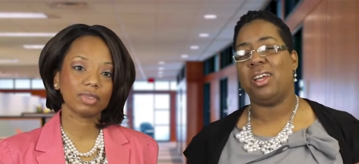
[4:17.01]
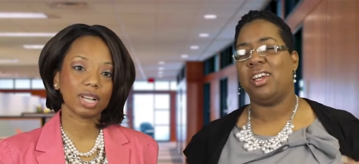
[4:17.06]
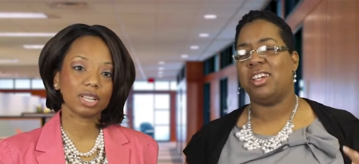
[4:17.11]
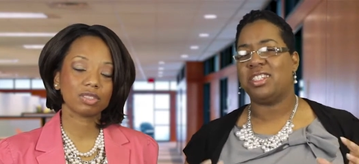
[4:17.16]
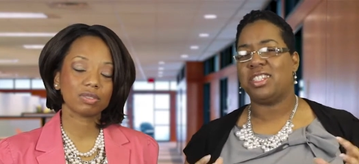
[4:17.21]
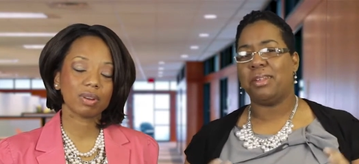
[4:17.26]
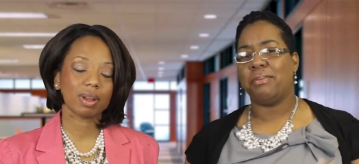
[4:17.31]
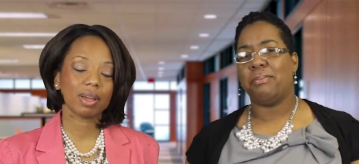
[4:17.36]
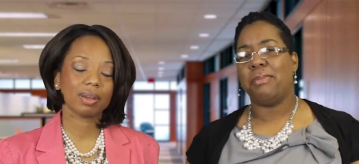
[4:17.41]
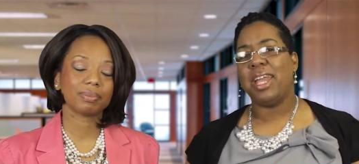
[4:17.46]

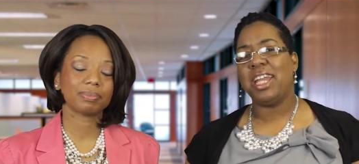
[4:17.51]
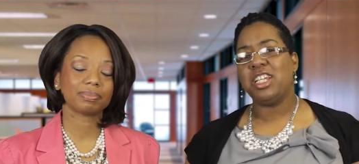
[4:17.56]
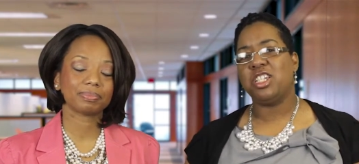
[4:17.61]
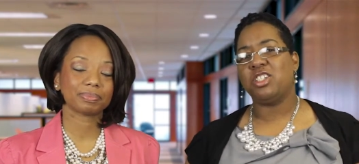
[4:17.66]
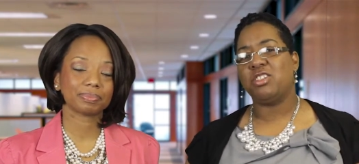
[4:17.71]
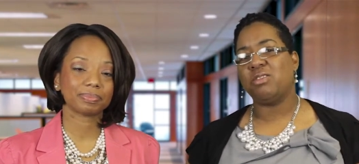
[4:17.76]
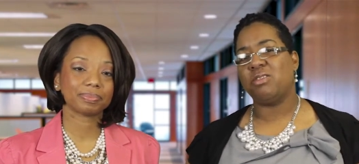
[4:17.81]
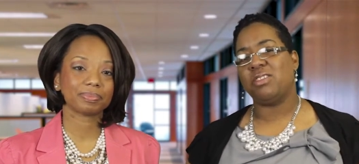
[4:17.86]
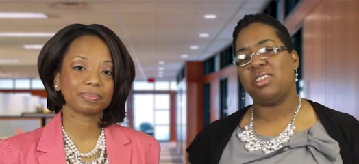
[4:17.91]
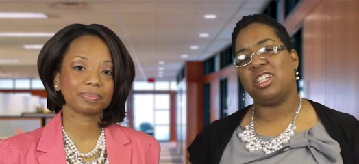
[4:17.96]
Speaker 1: So make
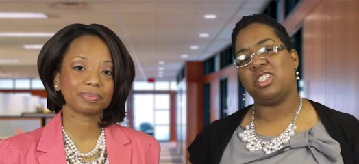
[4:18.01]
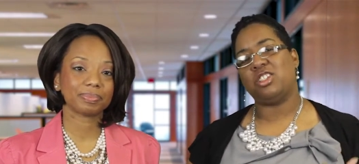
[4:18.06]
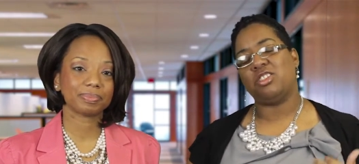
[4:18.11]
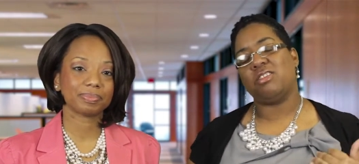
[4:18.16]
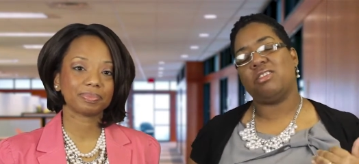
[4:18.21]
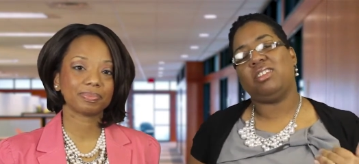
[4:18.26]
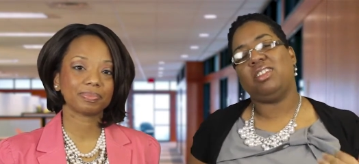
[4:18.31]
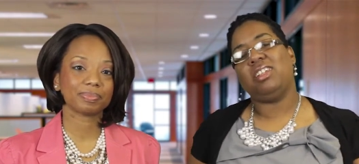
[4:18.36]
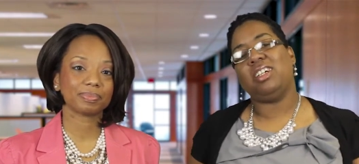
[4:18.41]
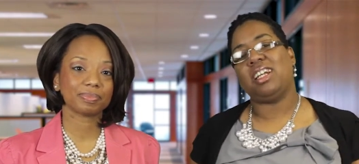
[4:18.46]
sure that
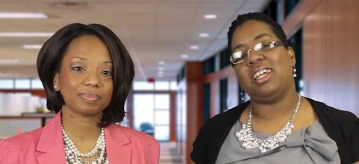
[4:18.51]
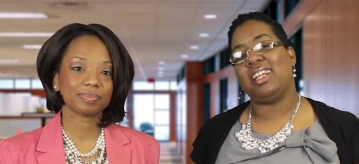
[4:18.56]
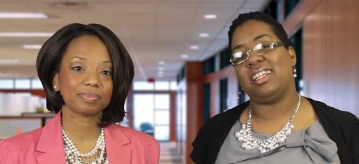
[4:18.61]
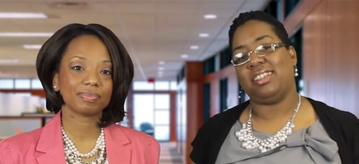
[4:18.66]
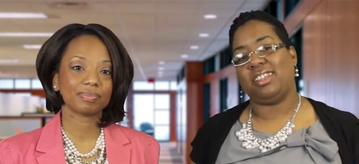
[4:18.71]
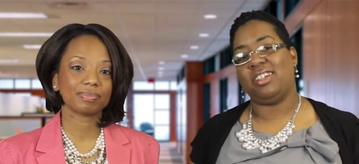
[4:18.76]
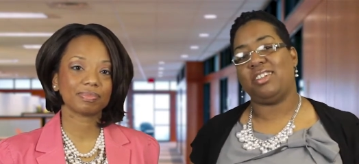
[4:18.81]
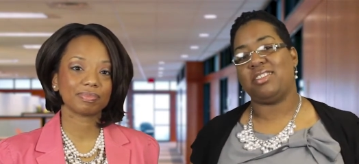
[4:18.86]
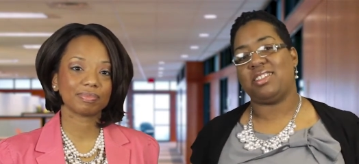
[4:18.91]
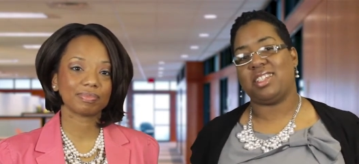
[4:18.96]
you're looking at
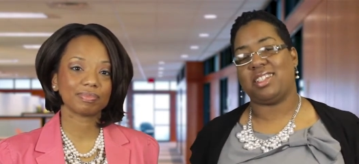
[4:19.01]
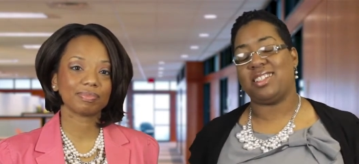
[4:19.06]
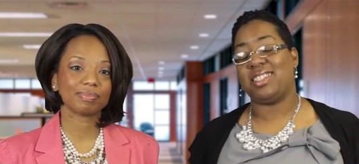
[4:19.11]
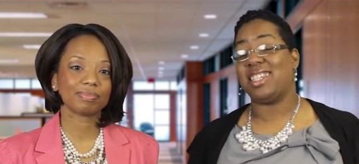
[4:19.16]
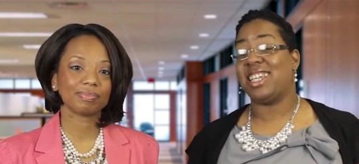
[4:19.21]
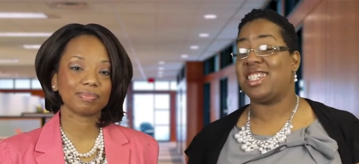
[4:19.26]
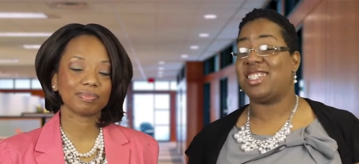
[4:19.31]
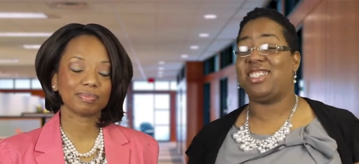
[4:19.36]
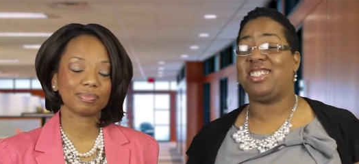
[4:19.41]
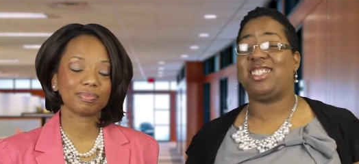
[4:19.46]
their
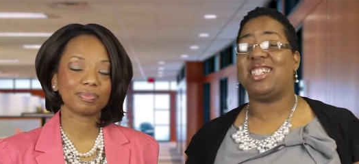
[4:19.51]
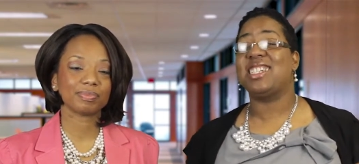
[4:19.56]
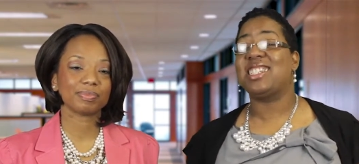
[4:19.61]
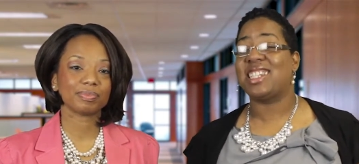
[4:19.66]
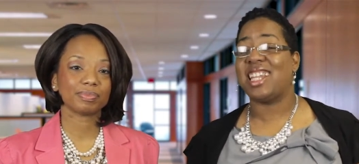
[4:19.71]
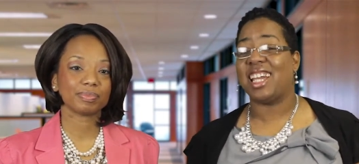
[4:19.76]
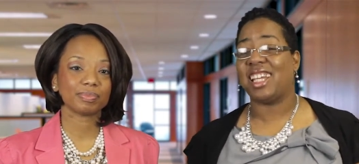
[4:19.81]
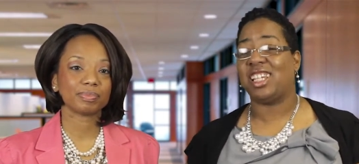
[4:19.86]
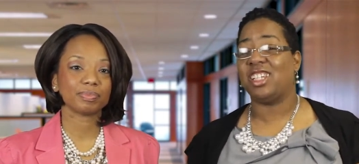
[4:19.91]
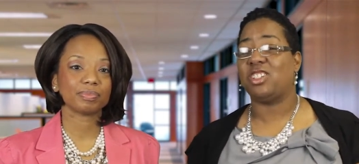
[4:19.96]
success just
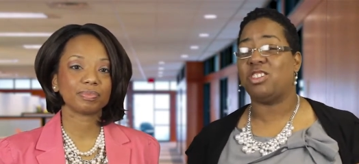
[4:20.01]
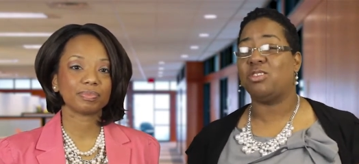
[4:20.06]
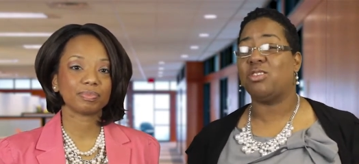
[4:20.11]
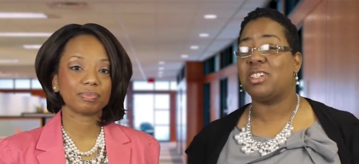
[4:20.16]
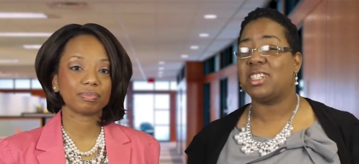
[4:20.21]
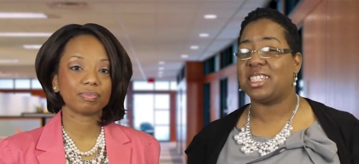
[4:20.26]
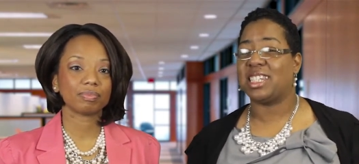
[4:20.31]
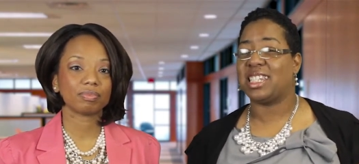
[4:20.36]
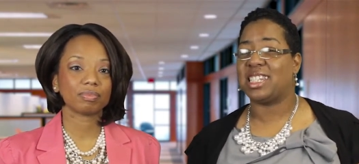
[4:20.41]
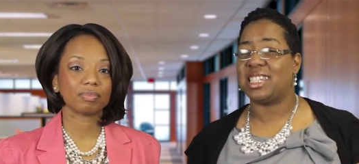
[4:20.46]
like it's your
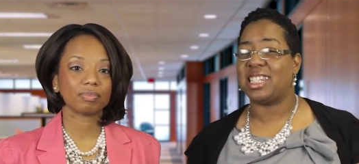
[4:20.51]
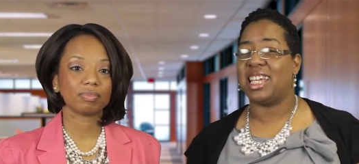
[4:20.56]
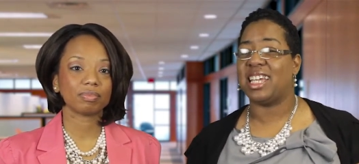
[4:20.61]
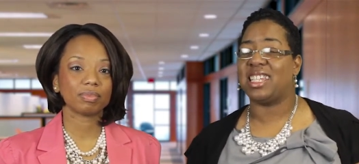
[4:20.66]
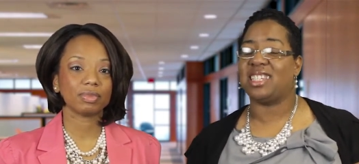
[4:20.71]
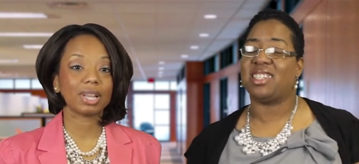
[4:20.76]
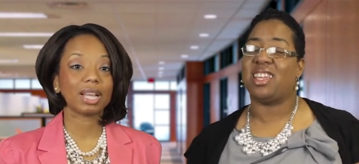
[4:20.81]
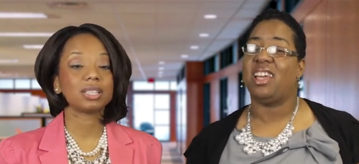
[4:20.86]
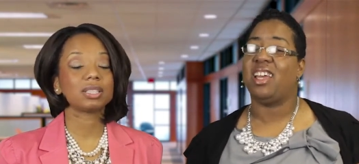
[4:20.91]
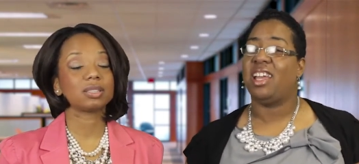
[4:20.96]
success,
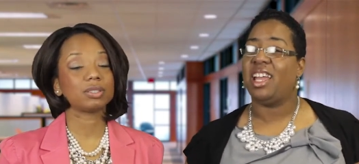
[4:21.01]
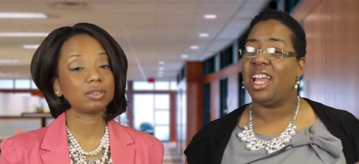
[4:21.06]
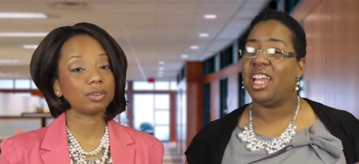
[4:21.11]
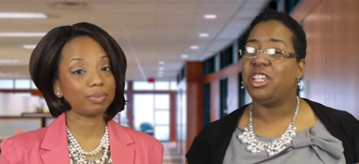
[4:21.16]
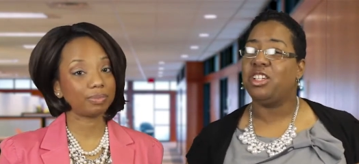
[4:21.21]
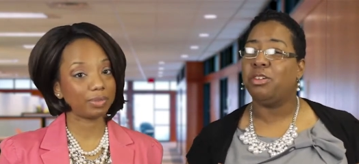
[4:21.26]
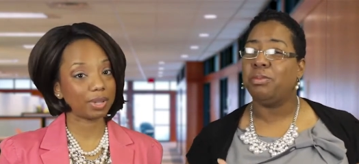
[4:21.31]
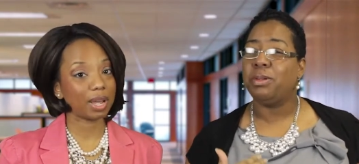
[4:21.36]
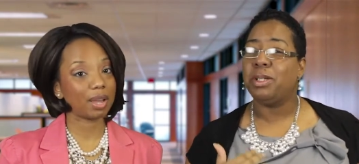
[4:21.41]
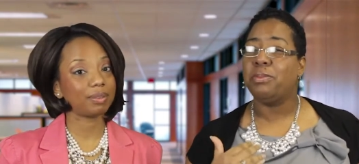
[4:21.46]
That's and
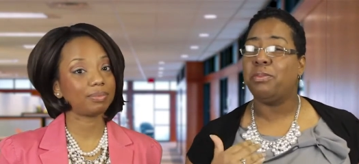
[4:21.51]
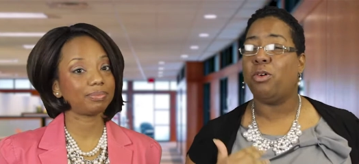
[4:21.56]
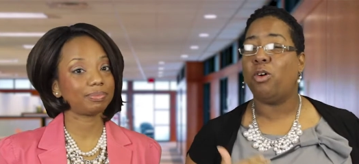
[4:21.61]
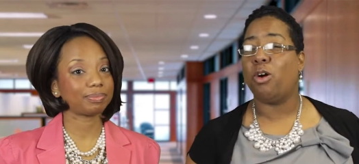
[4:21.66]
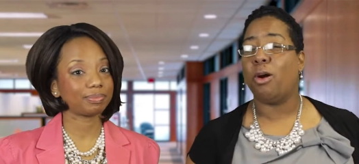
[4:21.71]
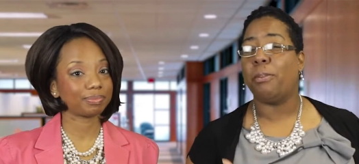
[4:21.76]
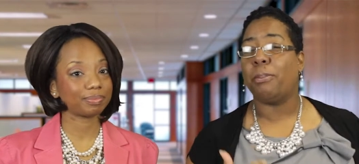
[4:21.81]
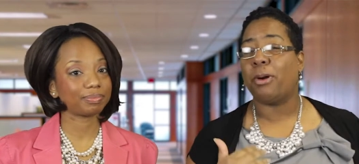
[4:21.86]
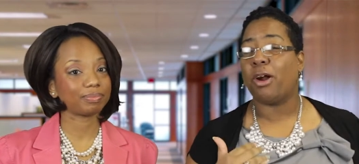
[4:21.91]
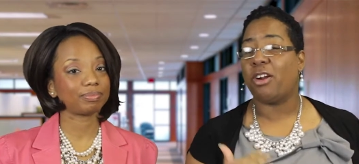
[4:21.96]
you'll be
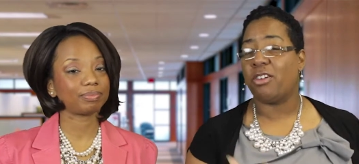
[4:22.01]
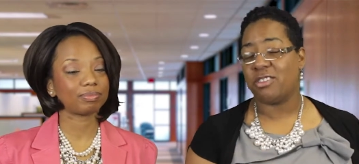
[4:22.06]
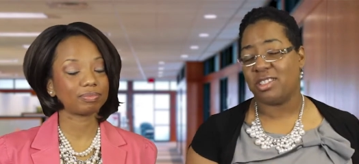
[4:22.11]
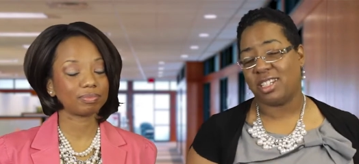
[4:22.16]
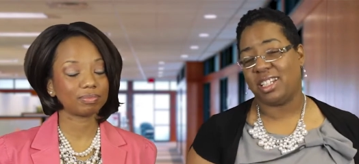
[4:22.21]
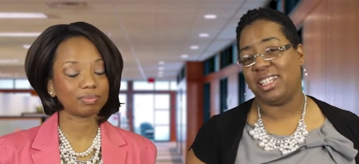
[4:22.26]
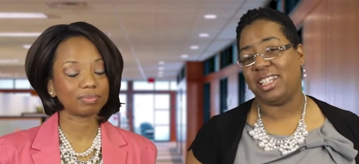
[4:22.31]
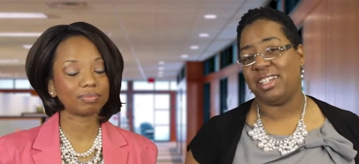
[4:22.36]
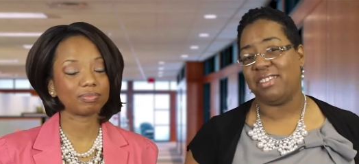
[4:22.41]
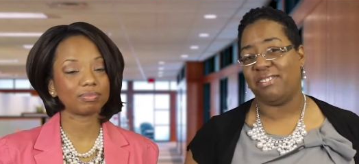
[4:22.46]
more
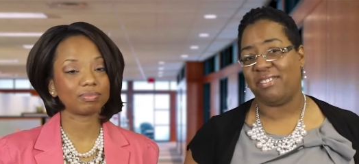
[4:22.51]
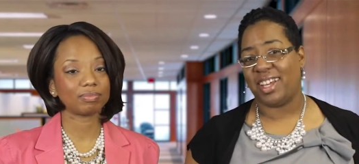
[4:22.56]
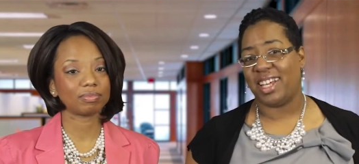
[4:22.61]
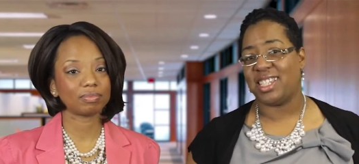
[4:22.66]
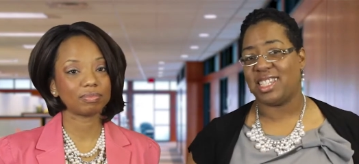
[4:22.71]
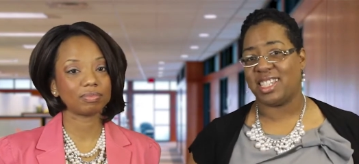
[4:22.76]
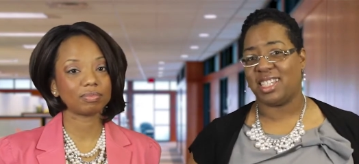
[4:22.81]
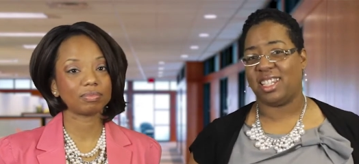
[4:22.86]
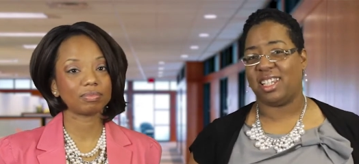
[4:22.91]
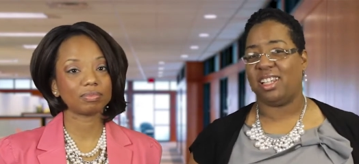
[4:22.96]
personally
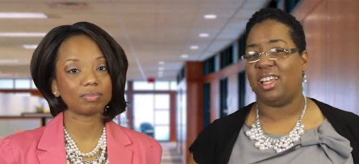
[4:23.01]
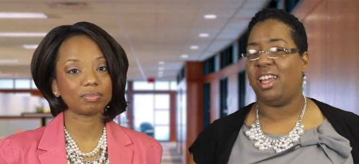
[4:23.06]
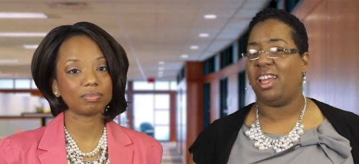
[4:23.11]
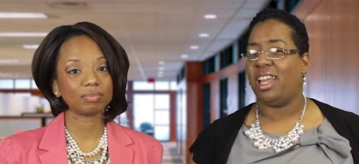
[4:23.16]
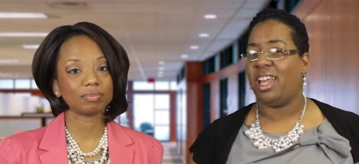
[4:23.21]
invested.